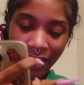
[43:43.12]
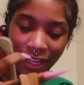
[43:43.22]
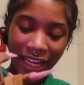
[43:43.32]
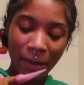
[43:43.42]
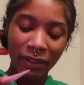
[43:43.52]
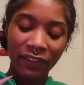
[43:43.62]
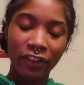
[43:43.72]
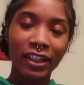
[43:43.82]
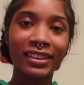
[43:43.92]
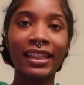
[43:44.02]
And I'm gonna give
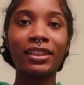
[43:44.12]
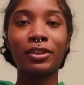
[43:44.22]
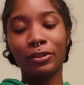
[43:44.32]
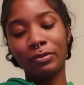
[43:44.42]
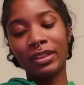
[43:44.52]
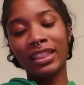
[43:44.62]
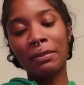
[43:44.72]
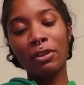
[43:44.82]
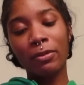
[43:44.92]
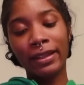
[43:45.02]
her a set too, but
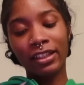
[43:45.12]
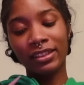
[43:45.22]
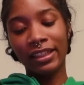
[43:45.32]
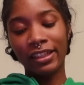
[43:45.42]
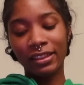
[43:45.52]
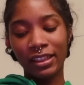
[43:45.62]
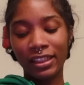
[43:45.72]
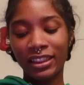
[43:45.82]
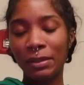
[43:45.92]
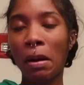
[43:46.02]
let me go downstairs
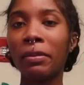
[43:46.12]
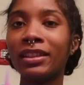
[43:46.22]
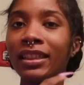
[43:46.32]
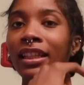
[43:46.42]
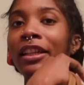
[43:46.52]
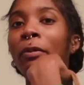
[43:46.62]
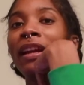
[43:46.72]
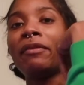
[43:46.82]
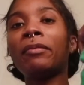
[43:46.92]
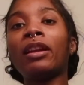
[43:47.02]
because she probably just sitting there
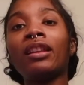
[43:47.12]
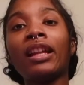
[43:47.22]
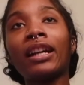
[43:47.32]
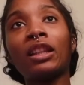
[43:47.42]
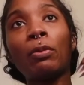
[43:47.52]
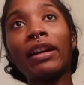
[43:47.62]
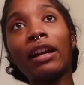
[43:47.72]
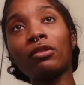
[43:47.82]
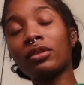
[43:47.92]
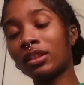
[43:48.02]
waiting for me to unlock the
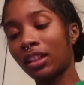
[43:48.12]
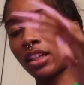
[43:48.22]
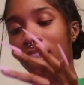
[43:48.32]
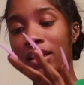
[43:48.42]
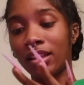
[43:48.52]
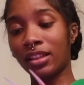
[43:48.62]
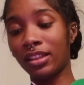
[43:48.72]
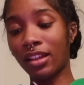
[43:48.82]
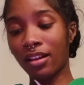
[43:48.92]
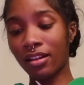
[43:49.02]
warehouse because
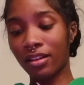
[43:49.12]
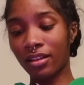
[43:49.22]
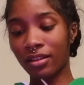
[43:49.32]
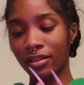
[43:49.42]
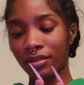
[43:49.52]
yeah.